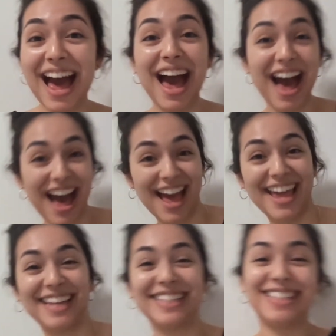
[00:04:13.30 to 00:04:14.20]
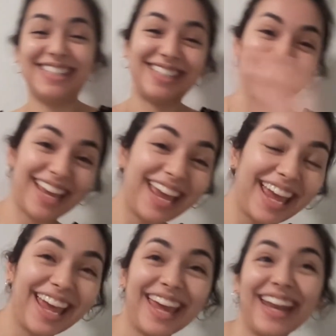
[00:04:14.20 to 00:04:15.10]
I
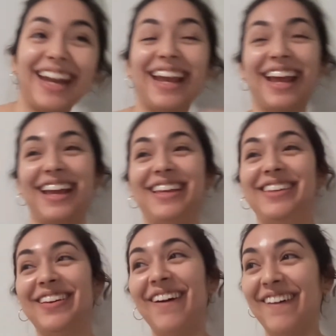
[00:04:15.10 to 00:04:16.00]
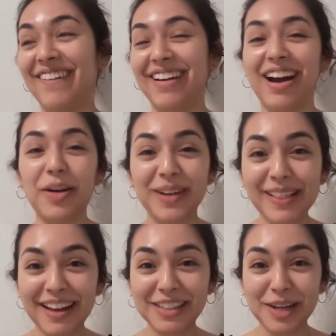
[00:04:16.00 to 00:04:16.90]
did. Yo, are we
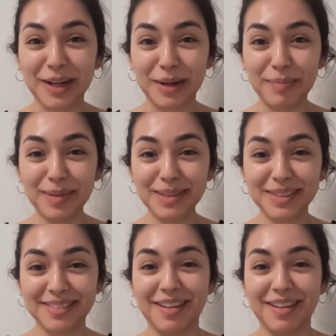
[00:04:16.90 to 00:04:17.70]
allowed to talk numbers?